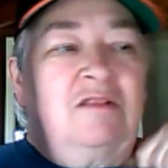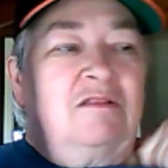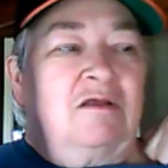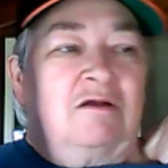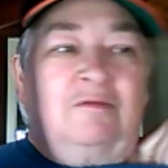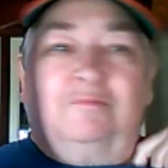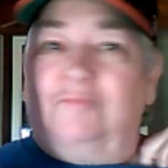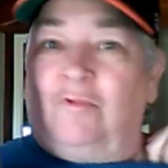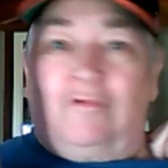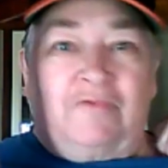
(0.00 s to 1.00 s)
They're
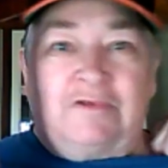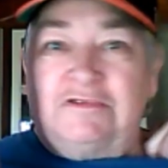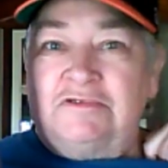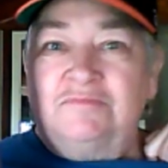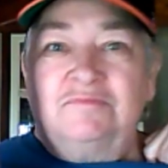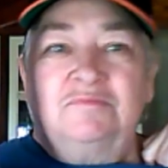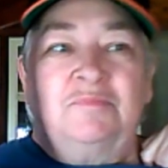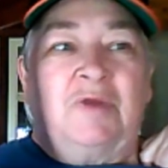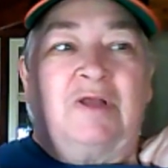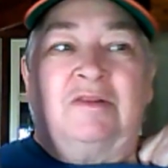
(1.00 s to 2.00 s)
orphans,
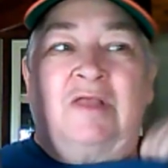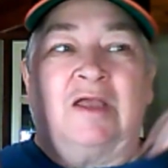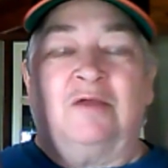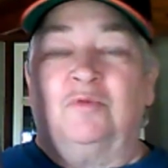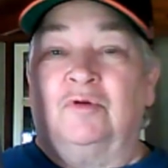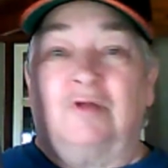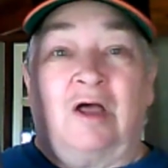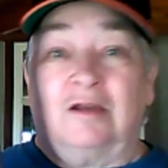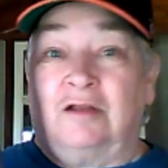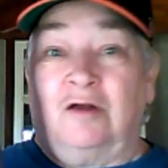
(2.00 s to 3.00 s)
but they will
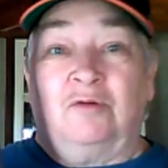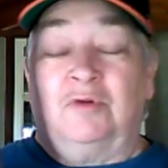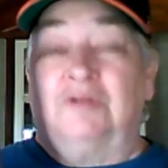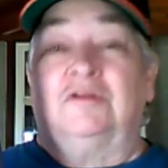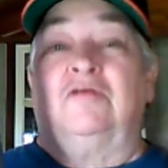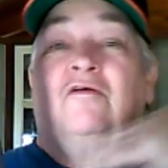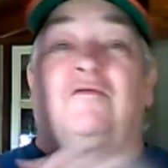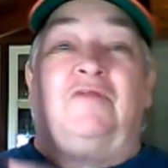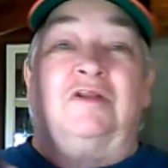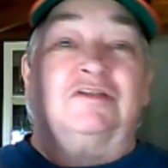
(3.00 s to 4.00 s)
not go into the
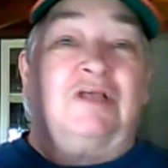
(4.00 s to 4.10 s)
orphanage.